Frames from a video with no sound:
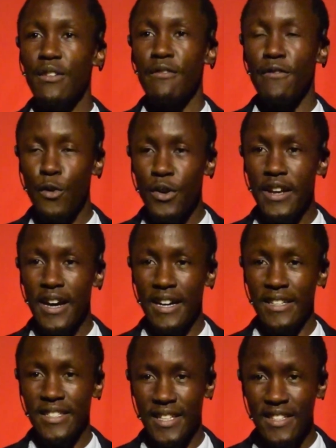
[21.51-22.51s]
food
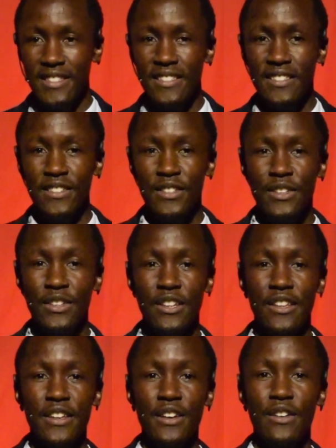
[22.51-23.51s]
access,
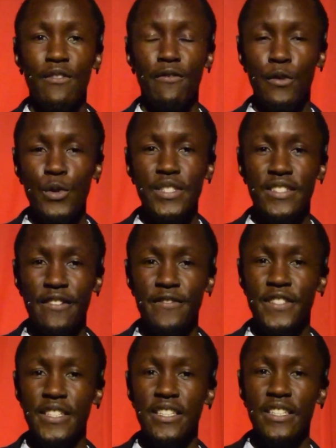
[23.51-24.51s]
food
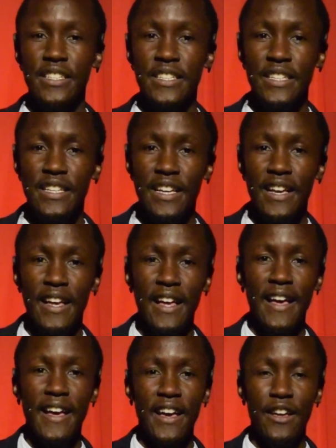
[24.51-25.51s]
safety,
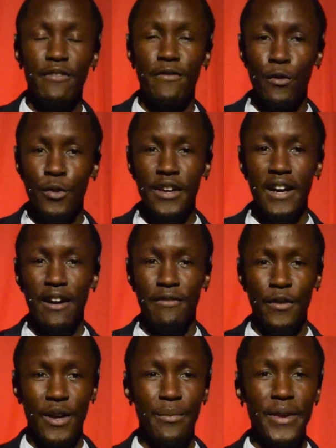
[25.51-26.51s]
and food
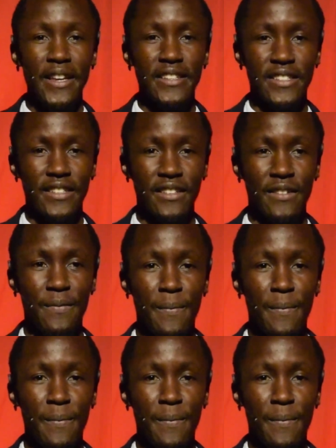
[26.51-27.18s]
affordability.